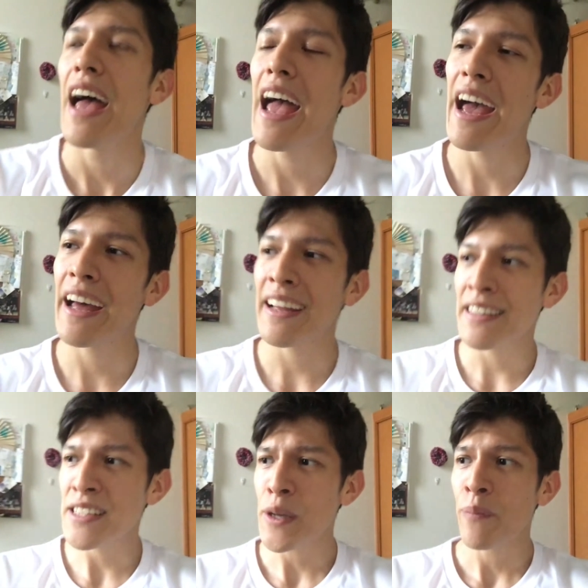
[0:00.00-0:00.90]

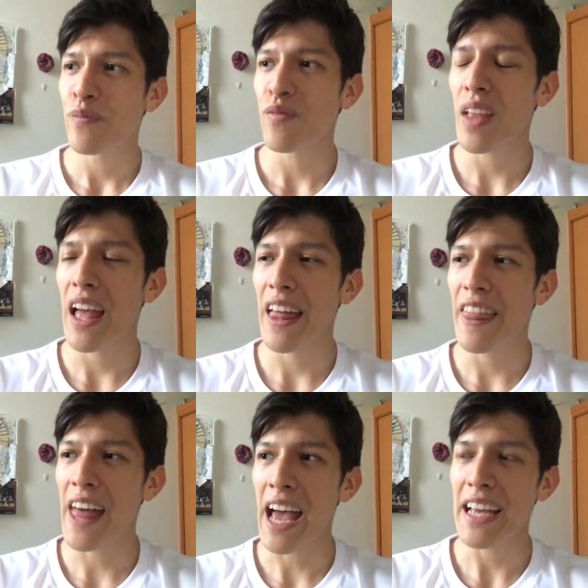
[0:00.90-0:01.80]
And
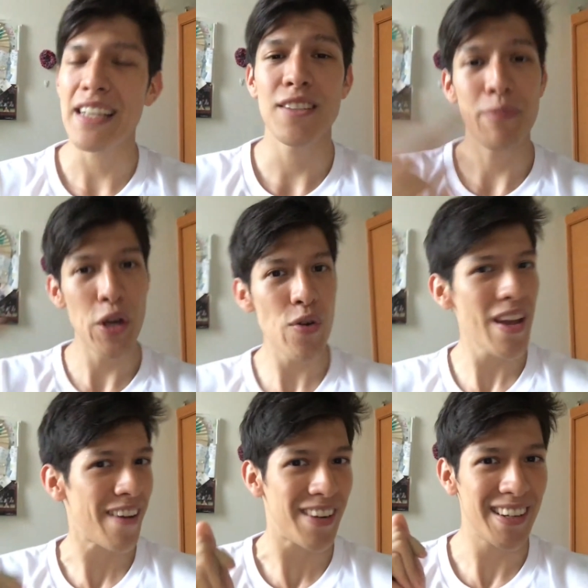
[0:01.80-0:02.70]
that is the
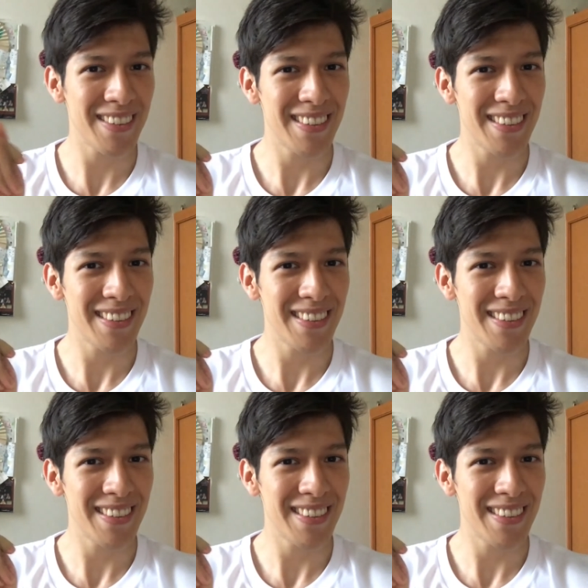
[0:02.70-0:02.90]
beauty of it.